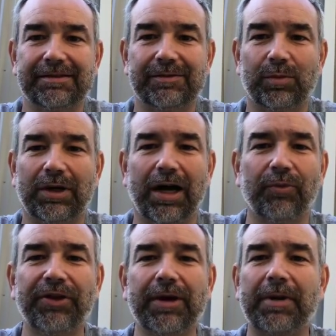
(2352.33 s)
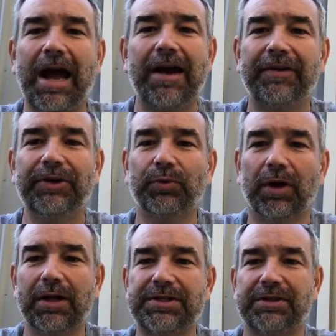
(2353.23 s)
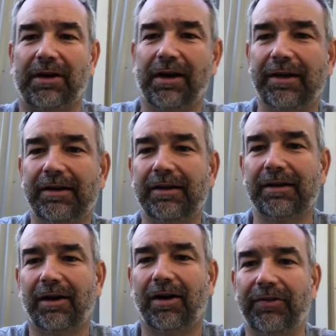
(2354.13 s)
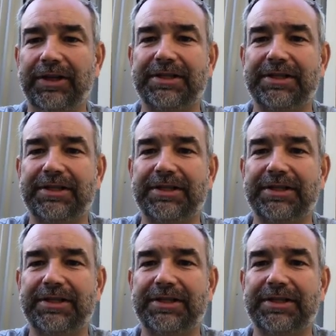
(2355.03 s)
Well, I don't think I'm going to have any rust on these